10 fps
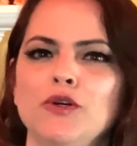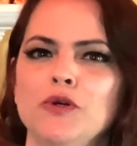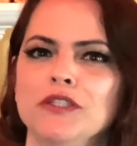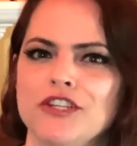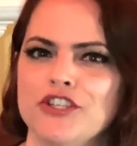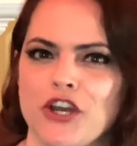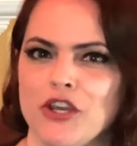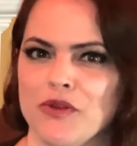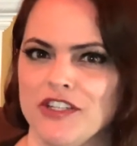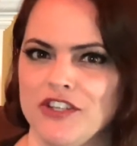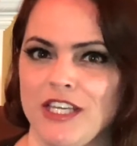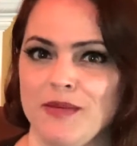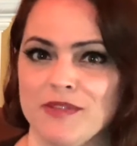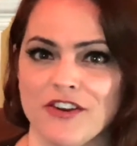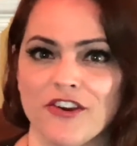cool to show you that she
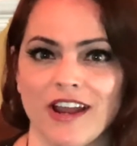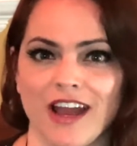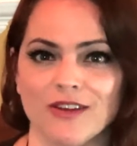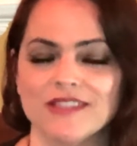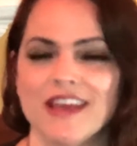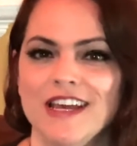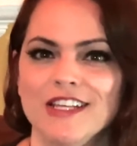keeps in her house.